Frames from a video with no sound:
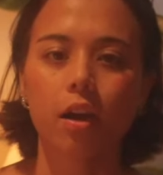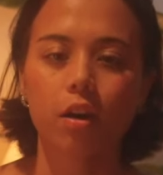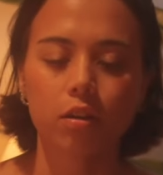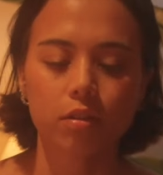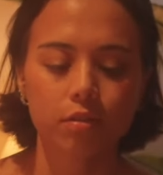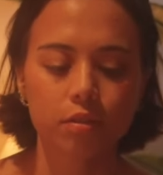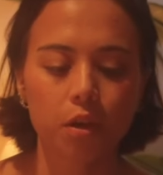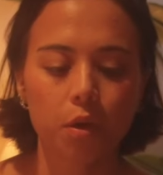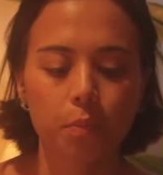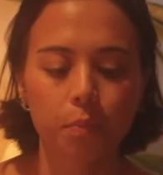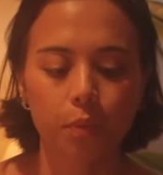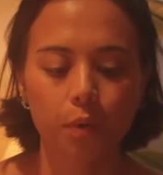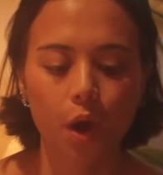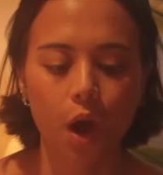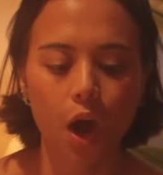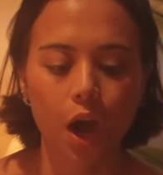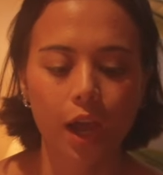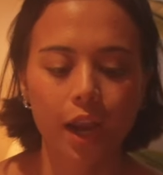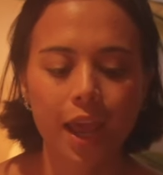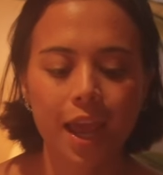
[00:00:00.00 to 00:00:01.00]
also
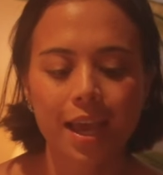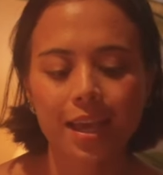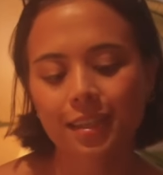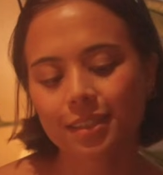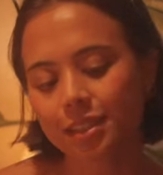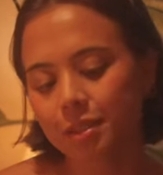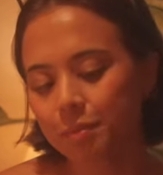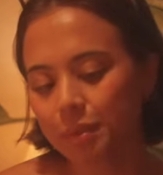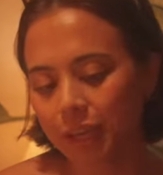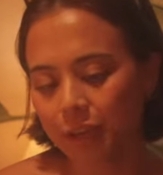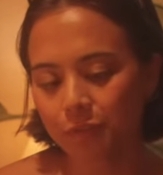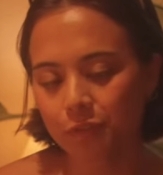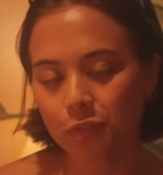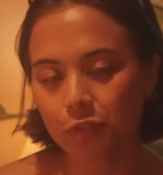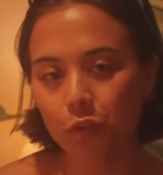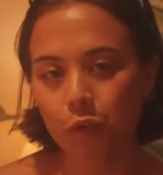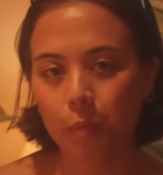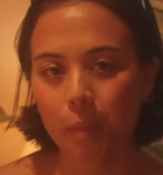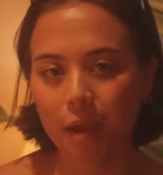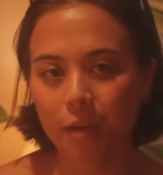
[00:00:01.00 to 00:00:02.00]
brought some gifts
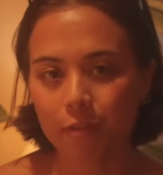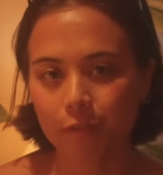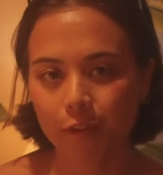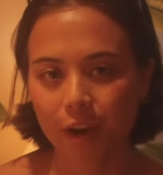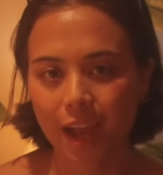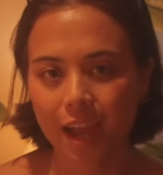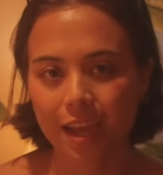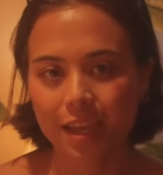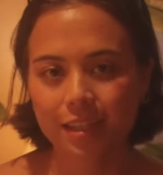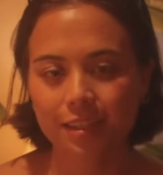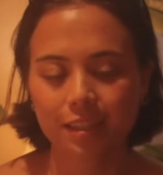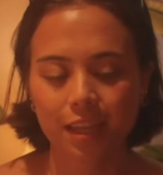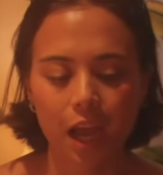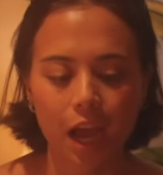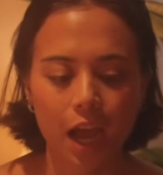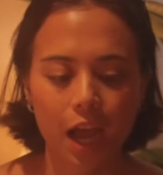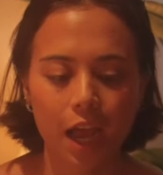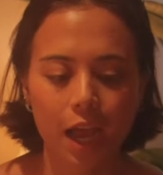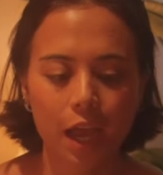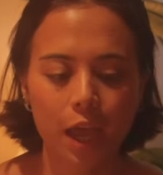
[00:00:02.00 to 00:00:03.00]
for my friends.
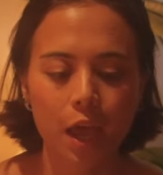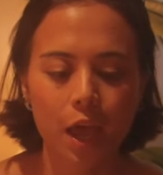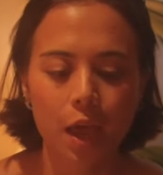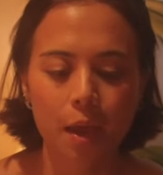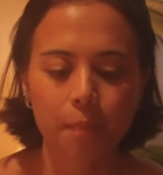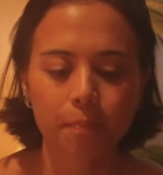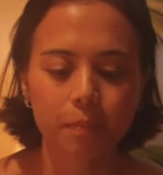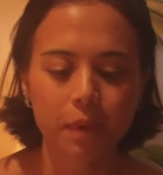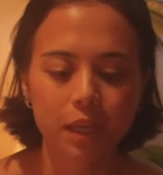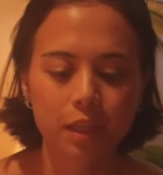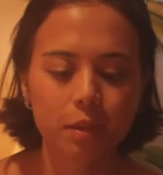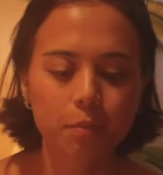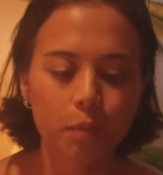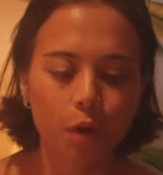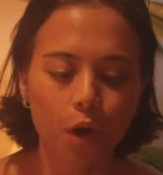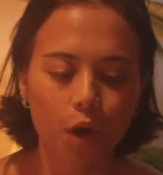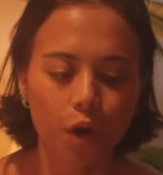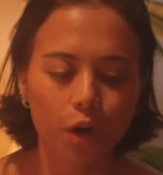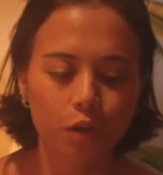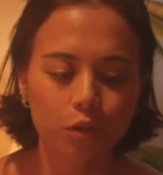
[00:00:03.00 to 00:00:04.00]
I made them
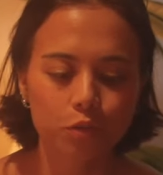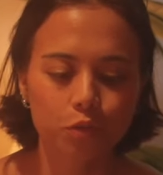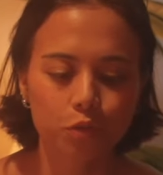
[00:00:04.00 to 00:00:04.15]
all